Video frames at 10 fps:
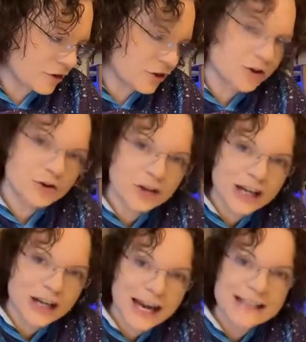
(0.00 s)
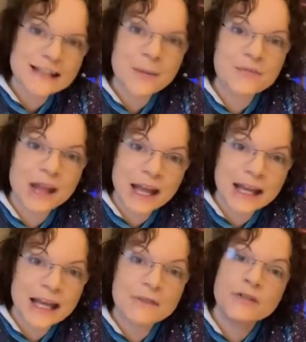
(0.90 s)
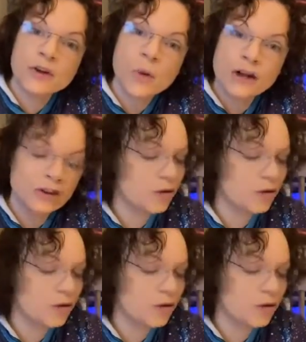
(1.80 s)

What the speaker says: even if you're watching the replay, to